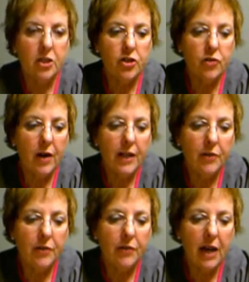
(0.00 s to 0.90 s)
Drug
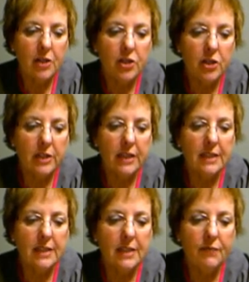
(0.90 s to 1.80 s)
interaction
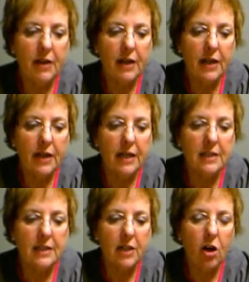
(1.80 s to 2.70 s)
is defined
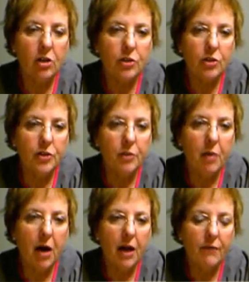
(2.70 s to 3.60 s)
as an altered or
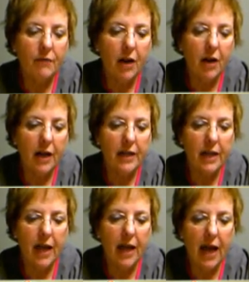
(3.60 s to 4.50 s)
modified
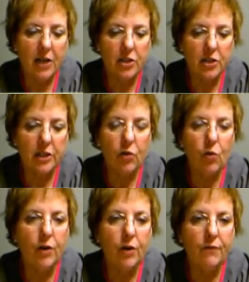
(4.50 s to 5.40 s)
action
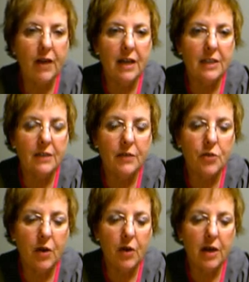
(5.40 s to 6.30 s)
or effect of a
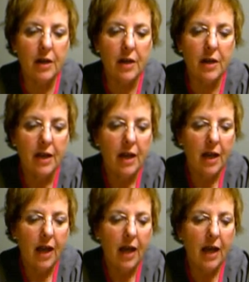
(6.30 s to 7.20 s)
drug
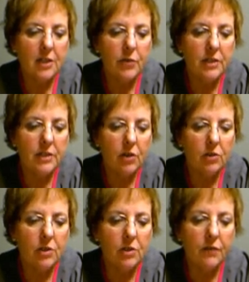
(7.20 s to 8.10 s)
as a
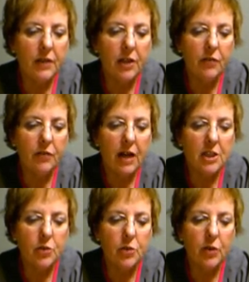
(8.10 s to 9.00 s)
result of the
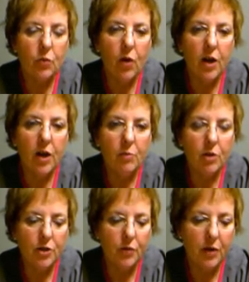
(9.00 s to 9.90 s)
interaction with one or
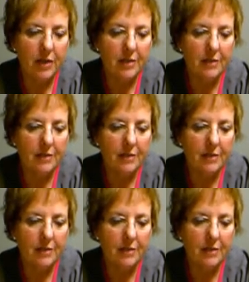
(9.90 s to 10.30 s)
more drugs.